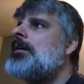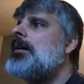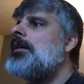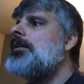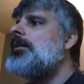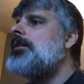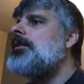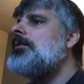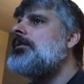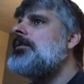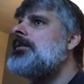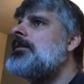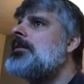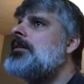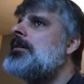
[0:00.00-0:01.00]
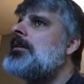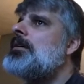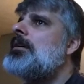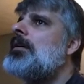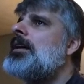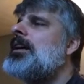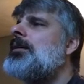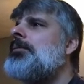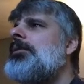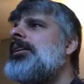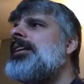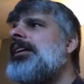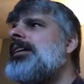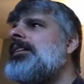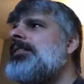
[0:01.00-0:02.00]
Although, you know, I gotta
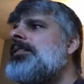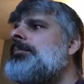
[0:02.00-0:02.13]
worry like a